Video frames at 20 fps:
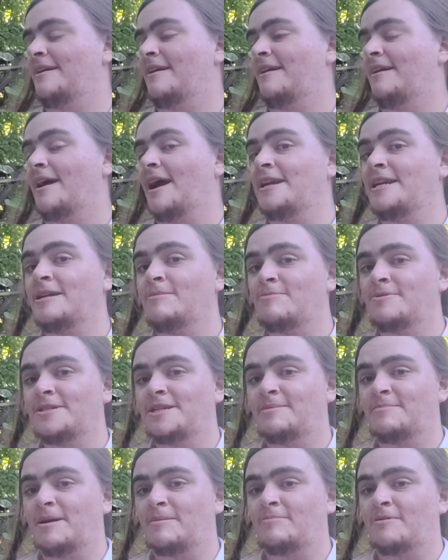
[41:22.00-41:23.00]
90%
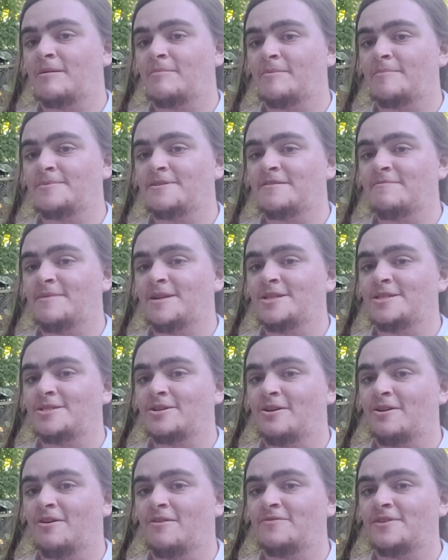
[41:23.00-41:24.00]
of my problems have been
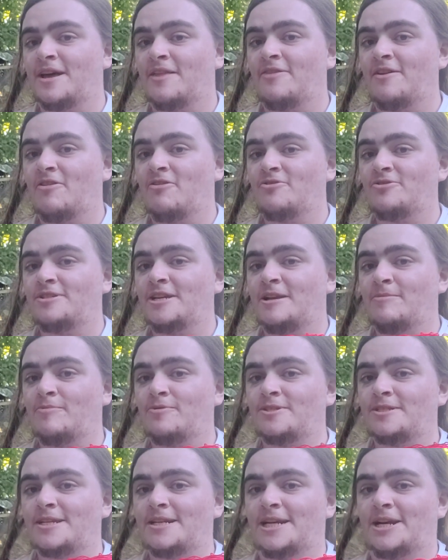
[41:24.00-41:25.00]
solved, and the other
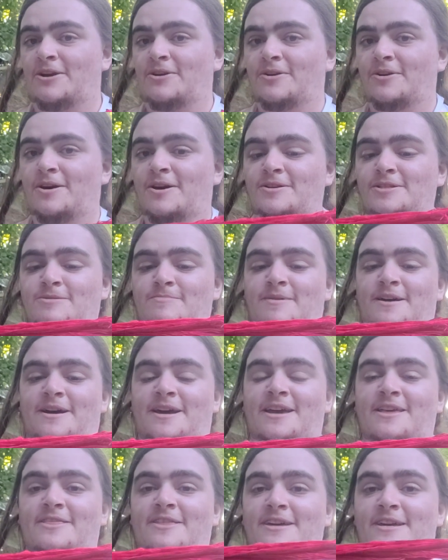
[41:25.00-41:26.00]
10% are caused
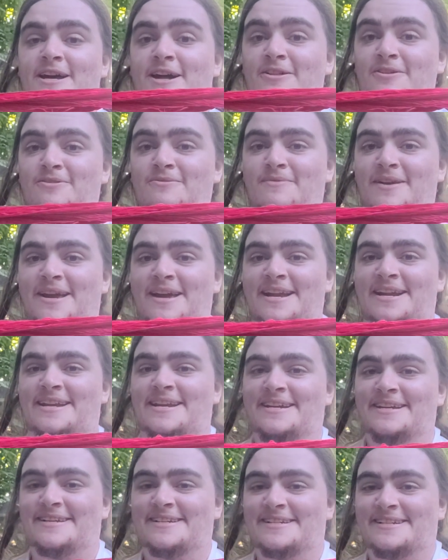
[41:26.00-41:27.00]
by the color red.
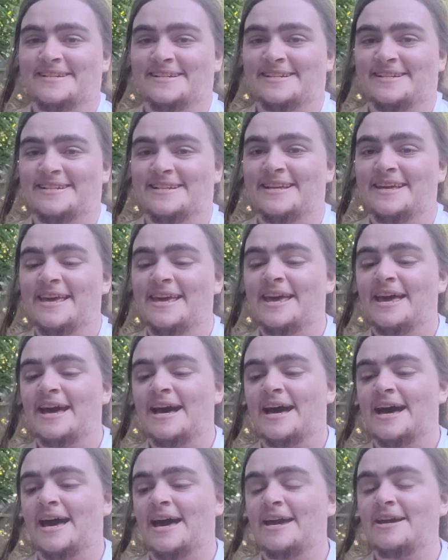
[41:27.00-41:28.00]

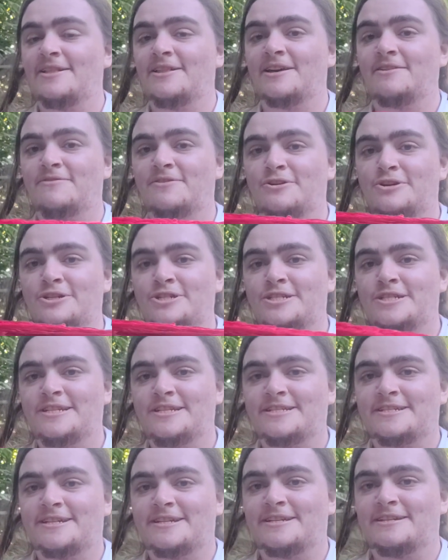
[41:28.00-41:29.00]
I love her.
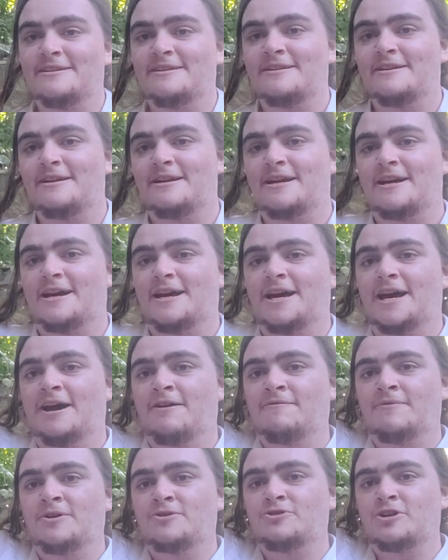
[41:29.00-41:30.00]
She's a
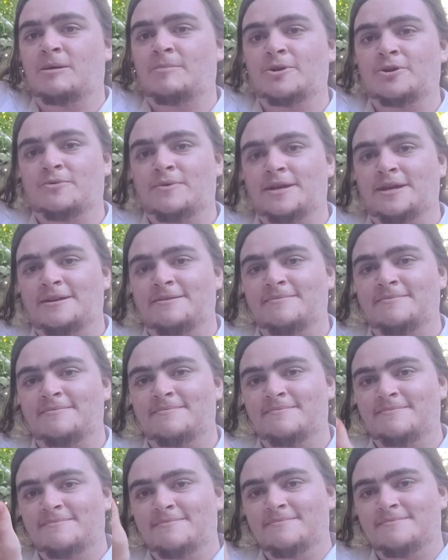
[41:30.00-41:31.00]
drama queen,
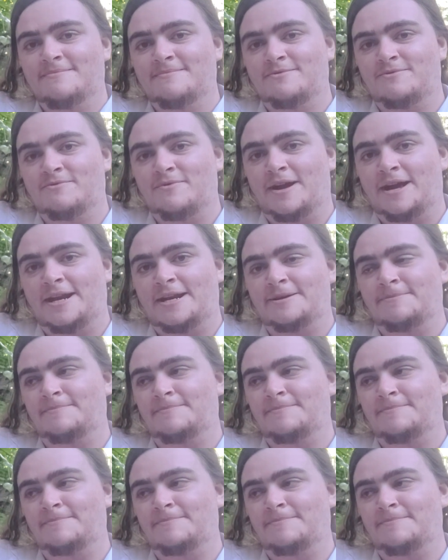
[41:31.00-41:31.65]
red,